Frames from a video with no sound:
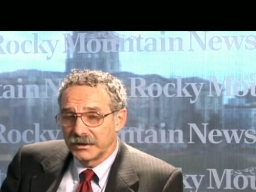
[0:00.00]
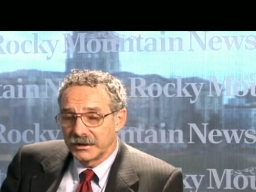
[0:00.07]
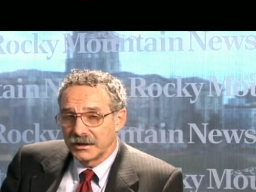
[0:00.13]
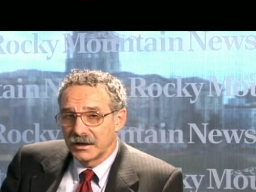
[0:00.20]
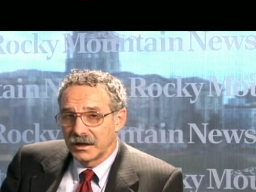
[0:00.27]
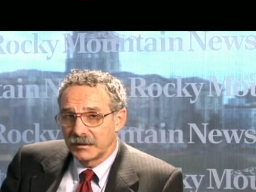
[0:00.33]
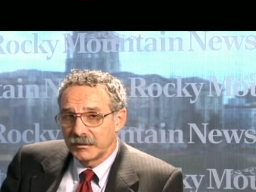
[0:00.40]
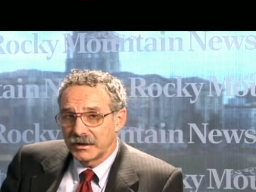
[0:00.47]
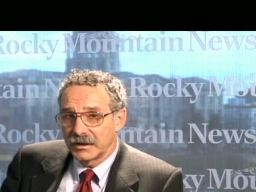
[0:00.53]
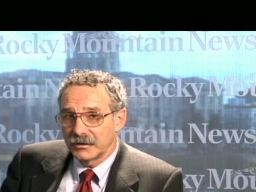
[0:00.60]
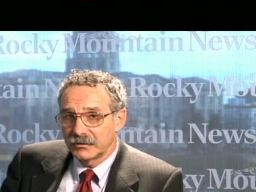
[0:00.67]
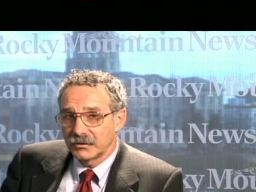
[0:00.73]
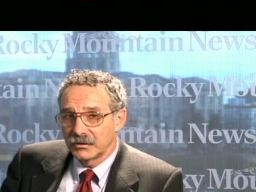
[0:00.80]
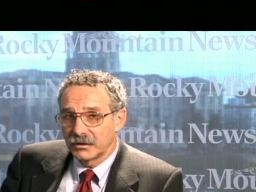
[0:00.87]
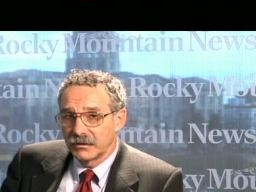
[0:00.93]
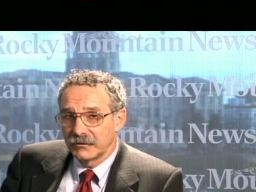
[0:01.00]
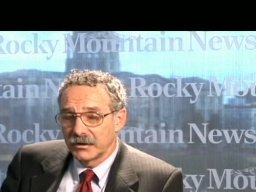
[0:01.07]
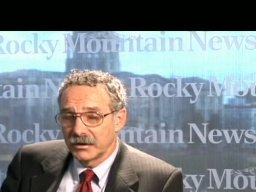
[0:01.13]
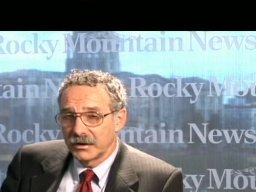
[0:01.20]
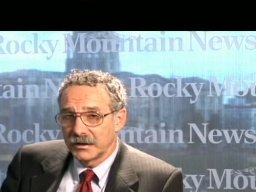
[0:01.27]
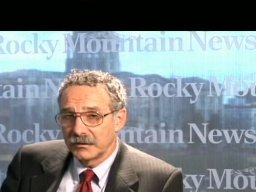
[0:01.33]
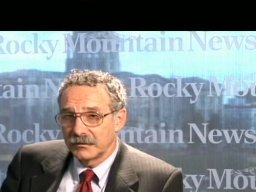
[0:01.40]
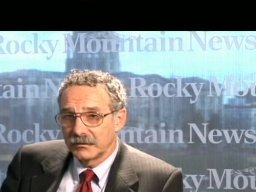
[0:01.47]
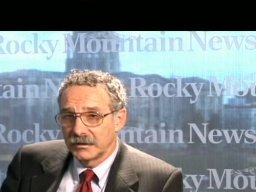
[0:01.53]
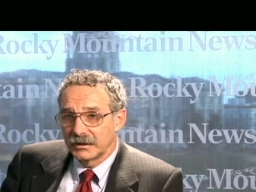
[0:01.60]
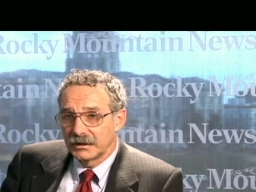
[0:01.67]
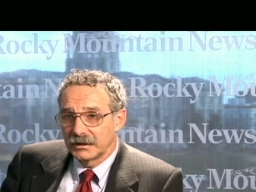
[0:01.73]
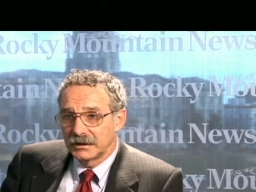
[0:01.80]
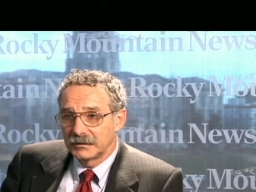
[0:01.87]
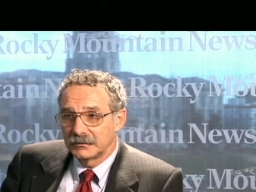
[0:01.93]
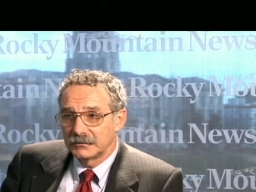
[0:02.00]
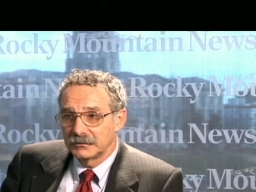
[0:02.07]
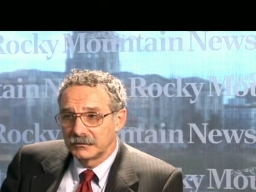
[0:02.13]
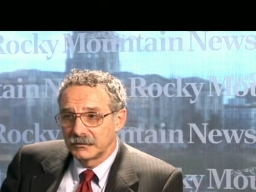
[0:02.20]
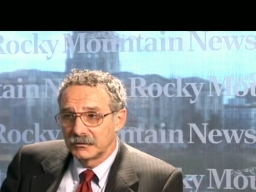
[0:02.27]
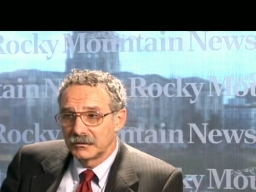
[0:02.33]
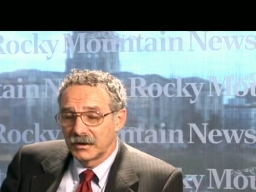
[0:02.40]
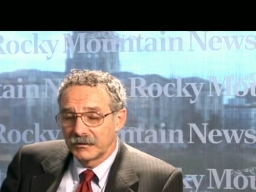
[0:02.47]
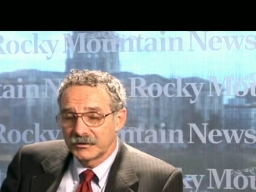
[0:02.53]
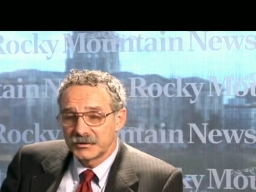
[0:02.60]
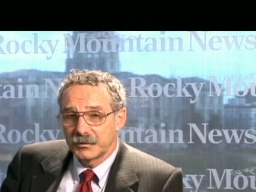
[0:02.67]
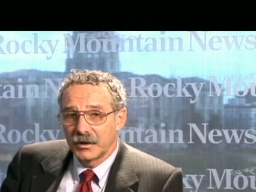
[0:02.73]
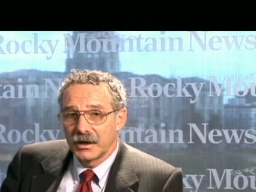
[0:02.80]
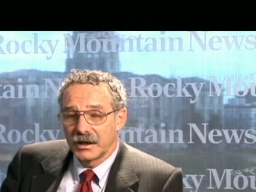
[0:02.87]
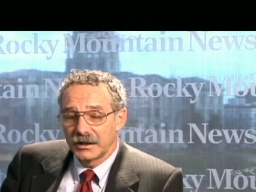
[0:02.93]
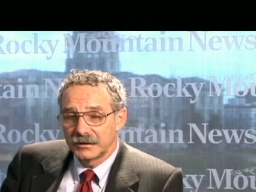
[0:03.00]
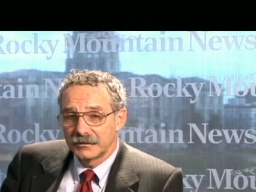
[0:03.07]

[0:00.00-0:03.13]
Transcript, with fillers: the economy get through a very um, rough spot.